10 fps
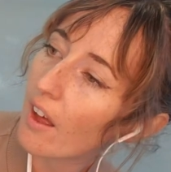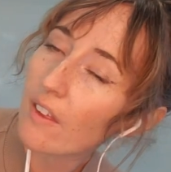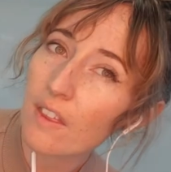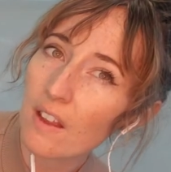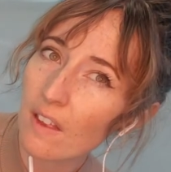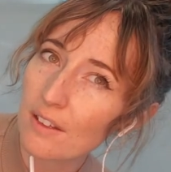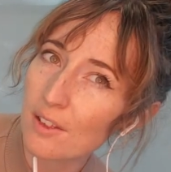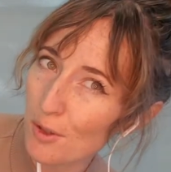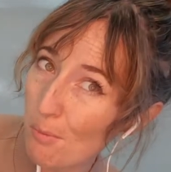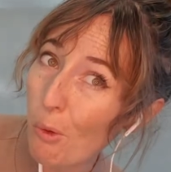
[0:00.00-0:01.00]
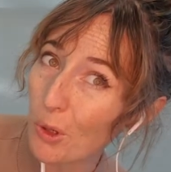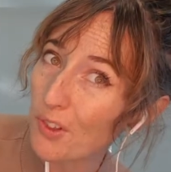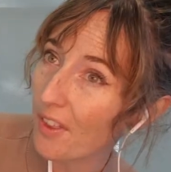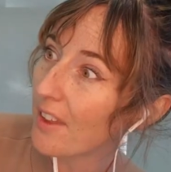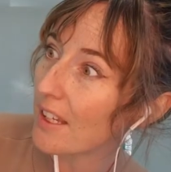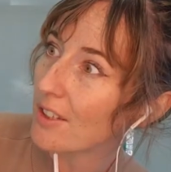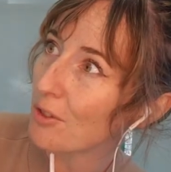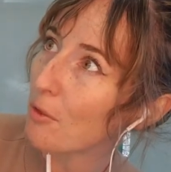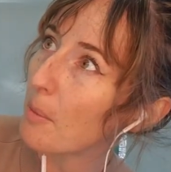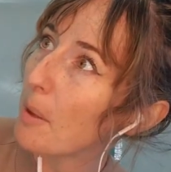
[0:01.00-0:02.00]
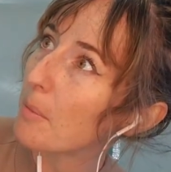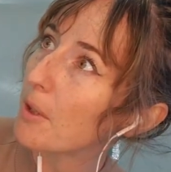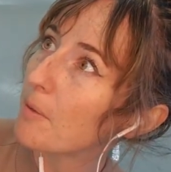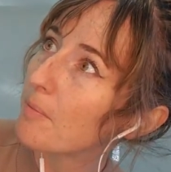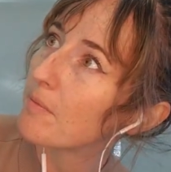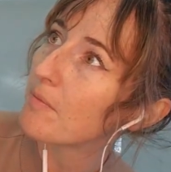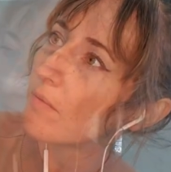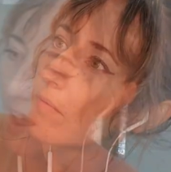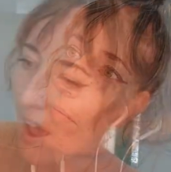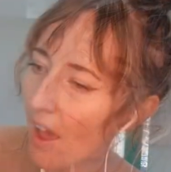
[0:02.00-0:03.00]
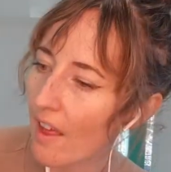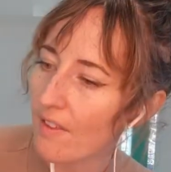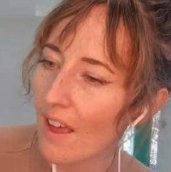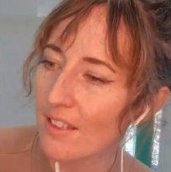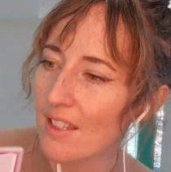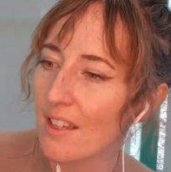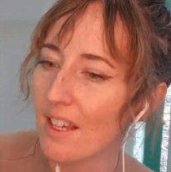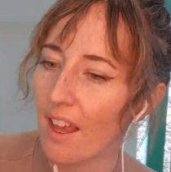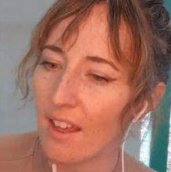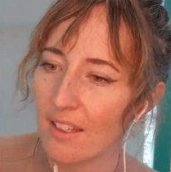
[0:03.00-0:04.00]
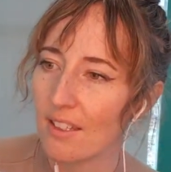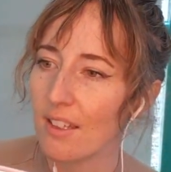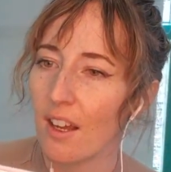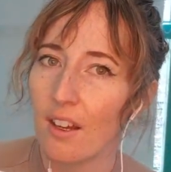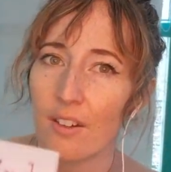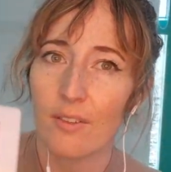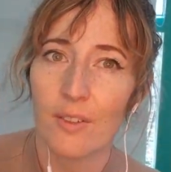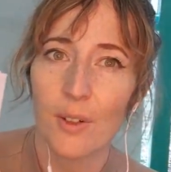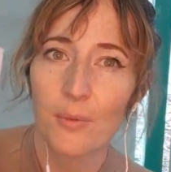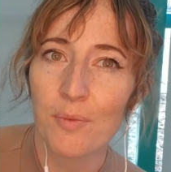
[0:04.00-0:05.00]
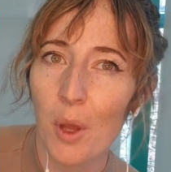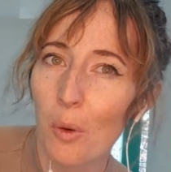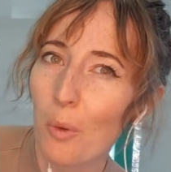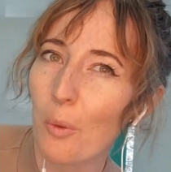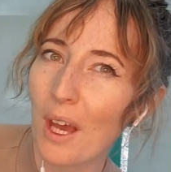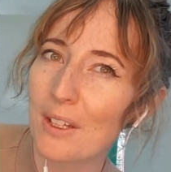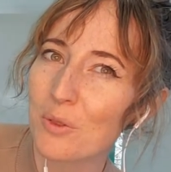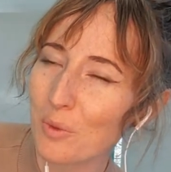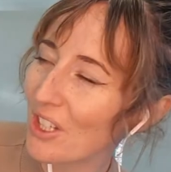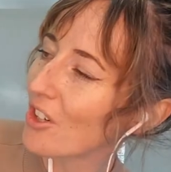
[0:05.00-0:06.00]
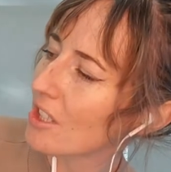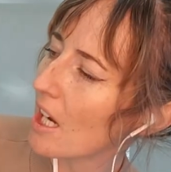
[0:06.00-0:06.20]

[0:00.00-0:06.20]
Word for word: I think that's an important thing to remember. And that's the end of When We Are